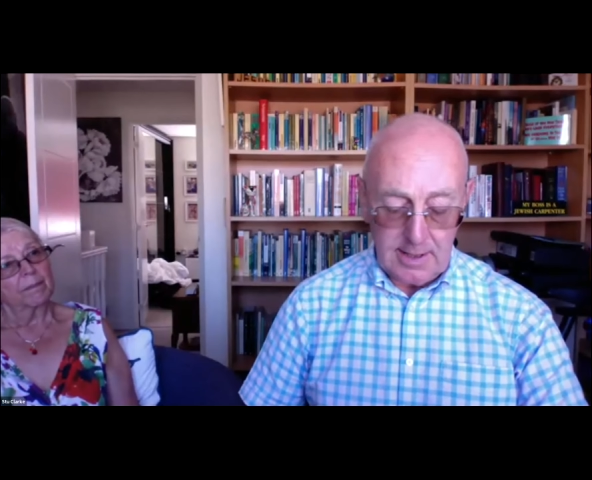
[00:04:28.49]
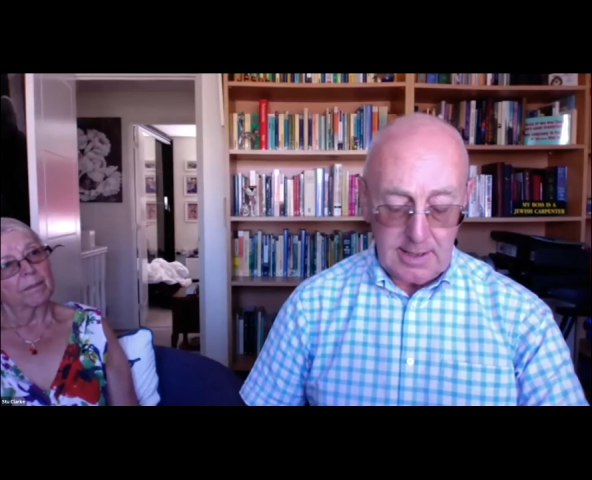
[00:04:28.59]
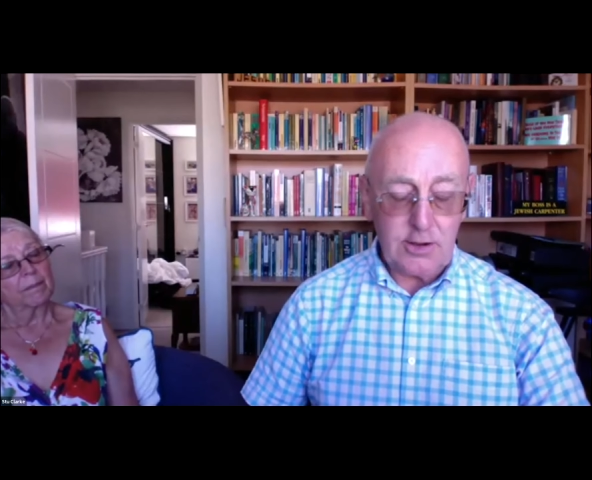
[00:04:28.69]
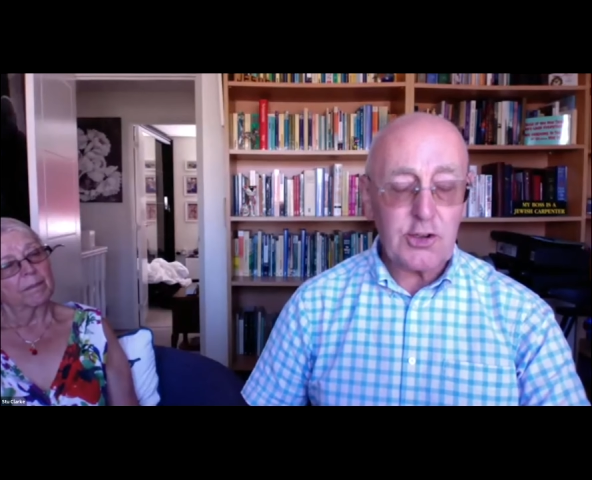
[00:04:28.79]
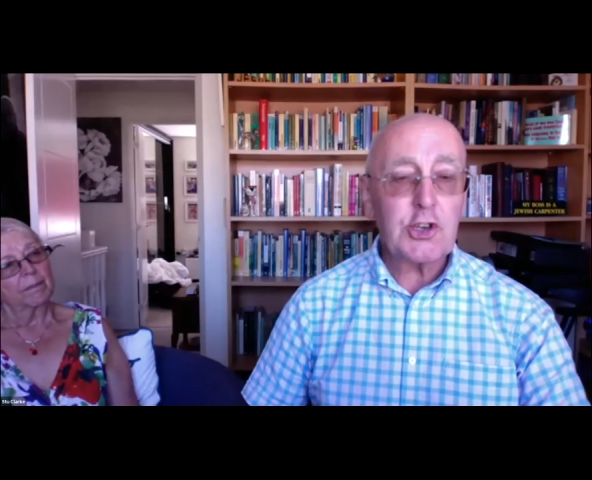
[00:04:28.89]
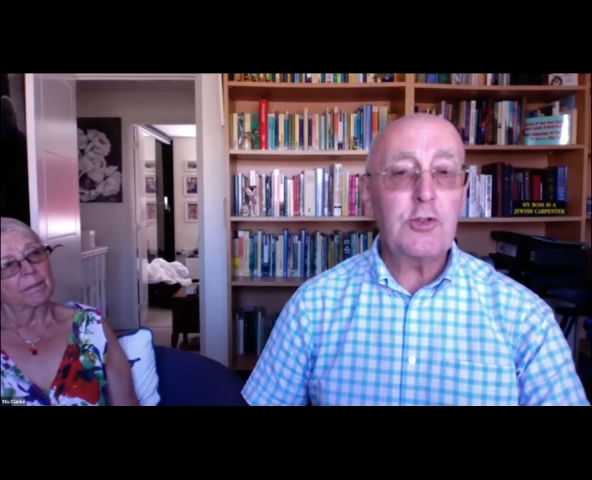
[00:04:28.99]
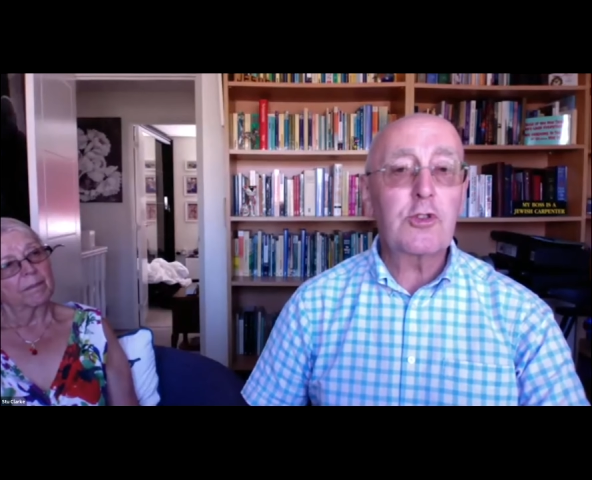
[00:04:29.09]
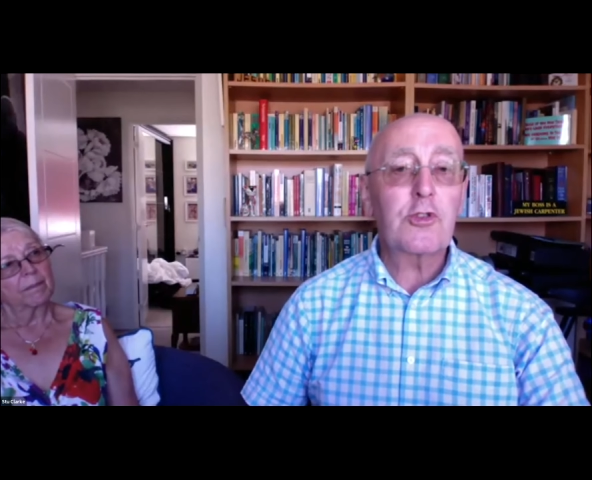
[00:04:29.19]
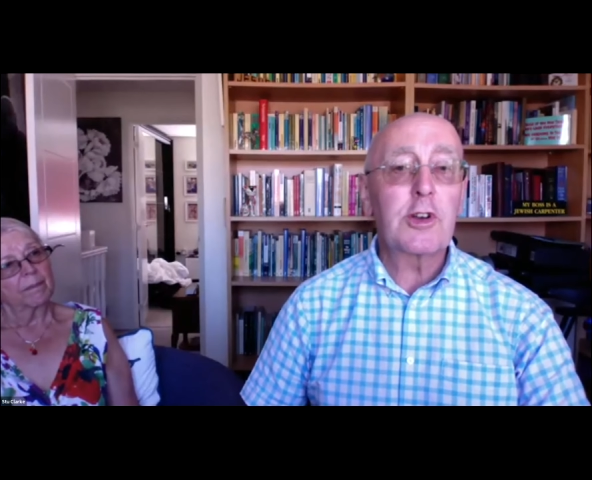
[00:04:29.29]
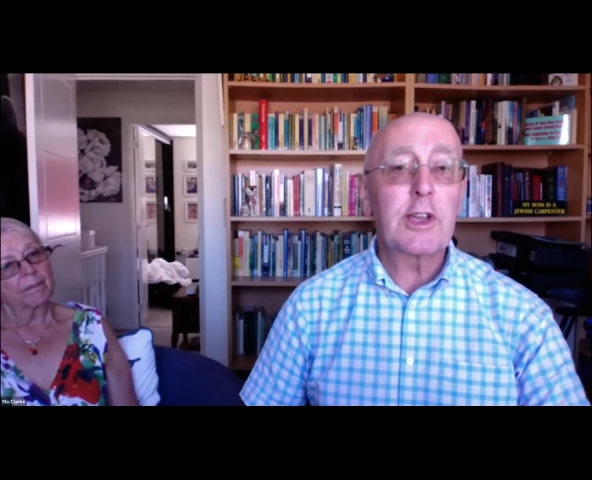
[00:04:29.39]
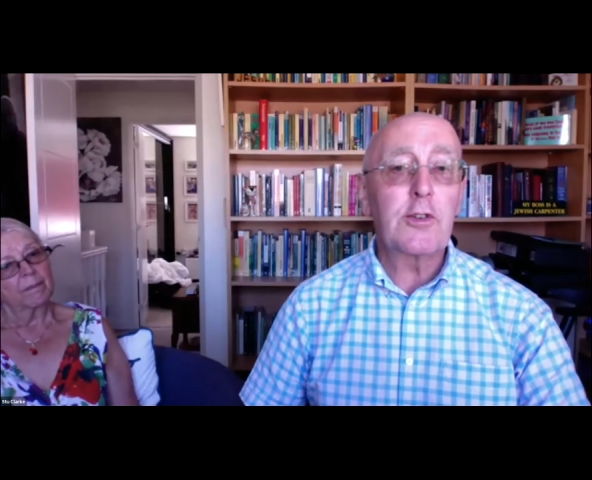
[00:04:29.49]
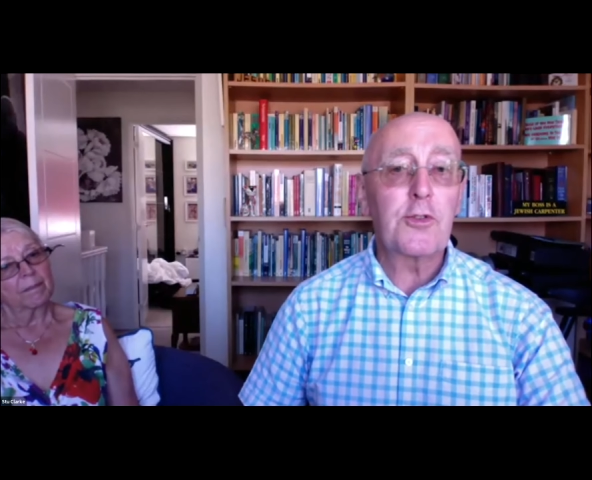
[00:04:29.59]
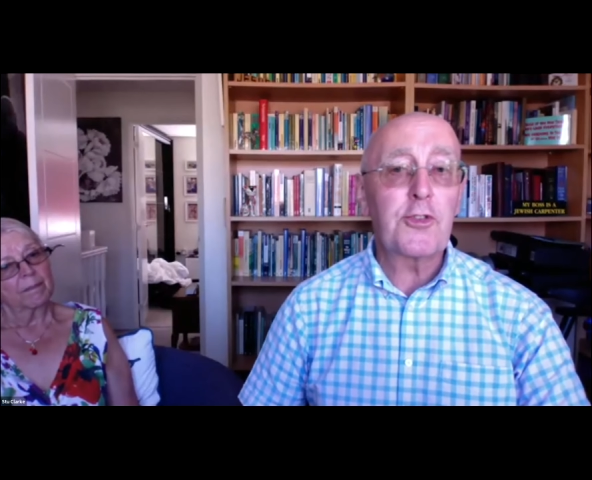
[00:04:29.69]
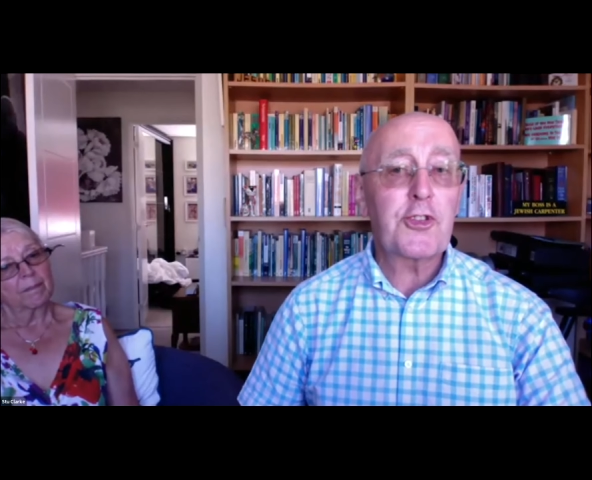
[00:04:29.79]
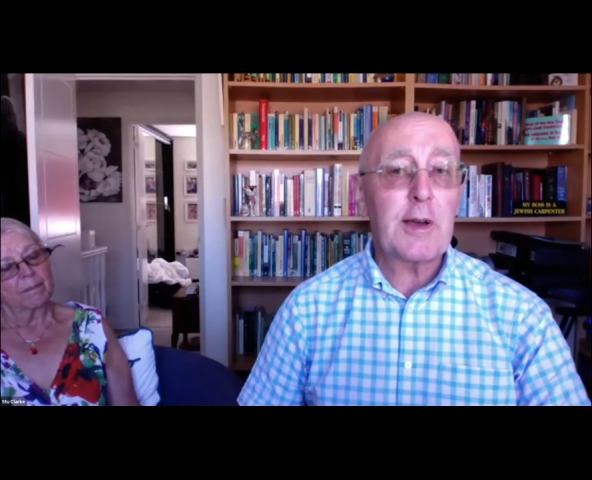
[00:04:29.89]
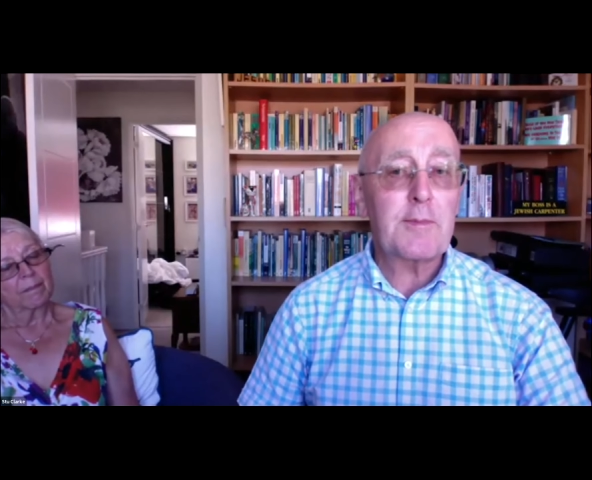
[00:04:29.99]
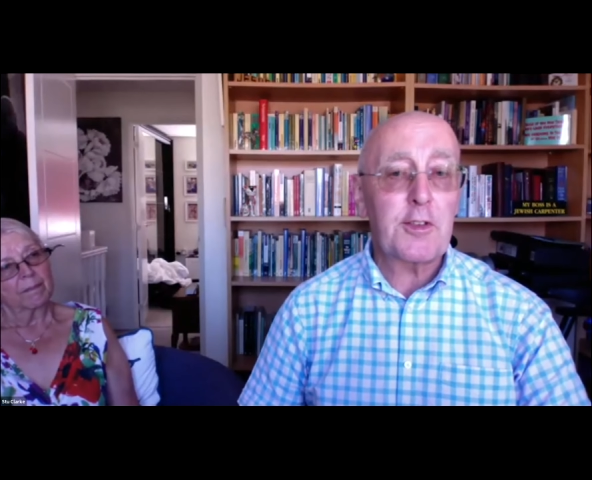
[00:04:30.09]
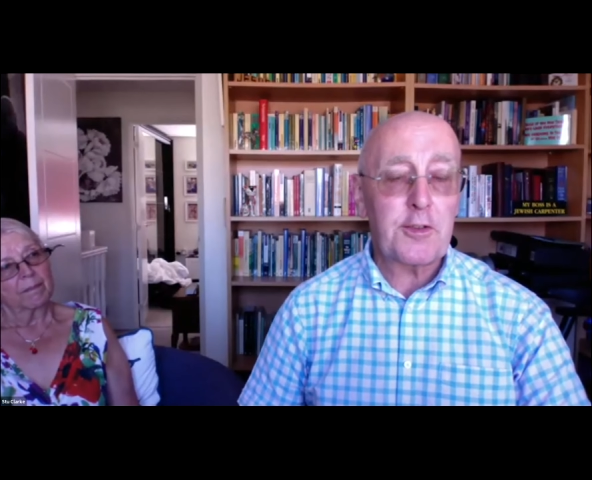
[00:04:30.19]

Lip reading: in 2 Chronicles chapter